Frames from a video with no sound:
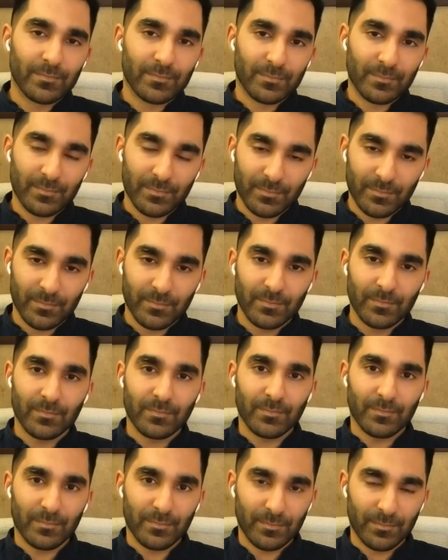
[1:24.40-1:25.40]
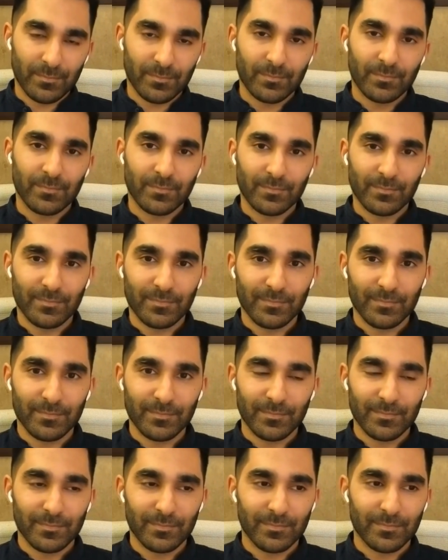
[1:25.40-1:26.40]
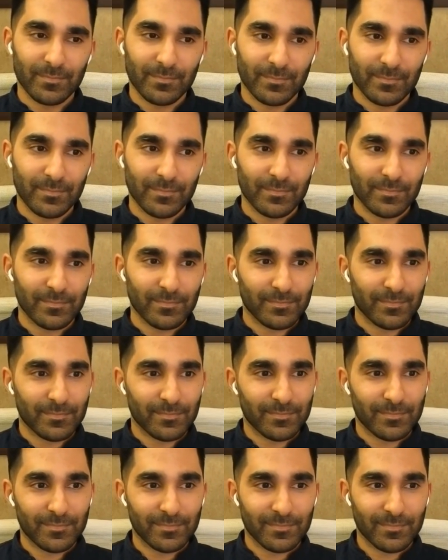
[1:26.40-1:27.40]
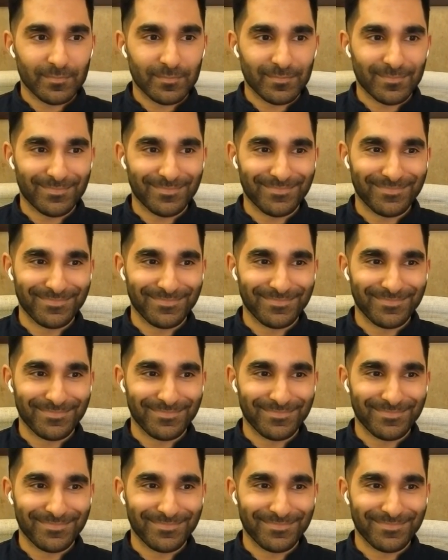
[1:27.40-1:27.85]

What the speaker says: [no speech]